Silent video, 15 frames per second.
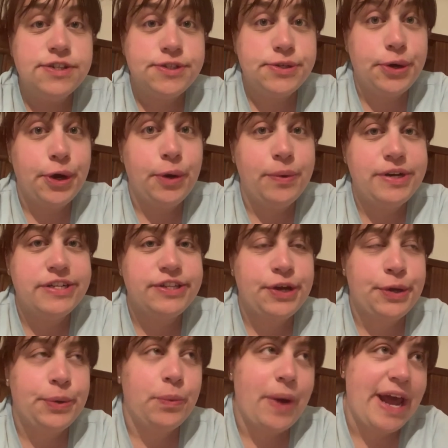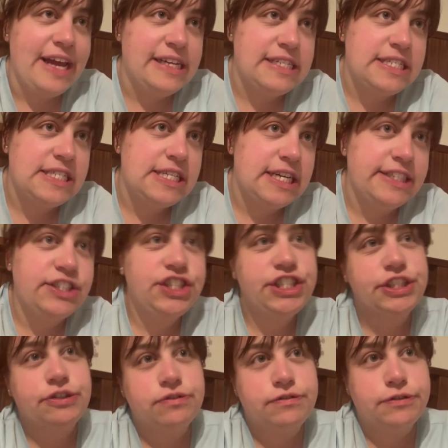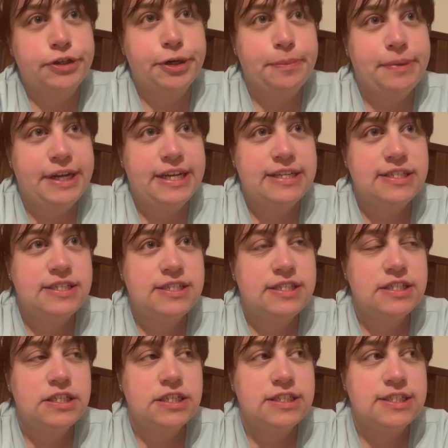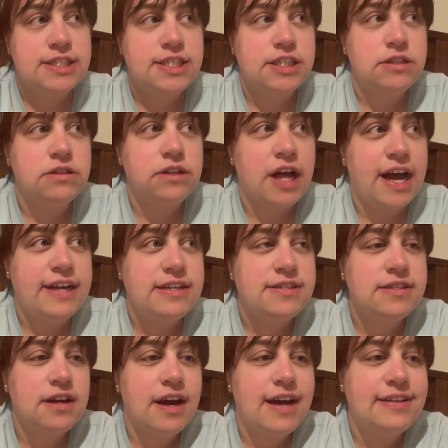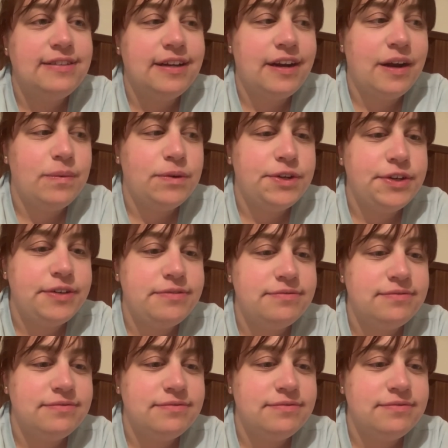So we're just going to wait and chill for a bit until I decide that I want to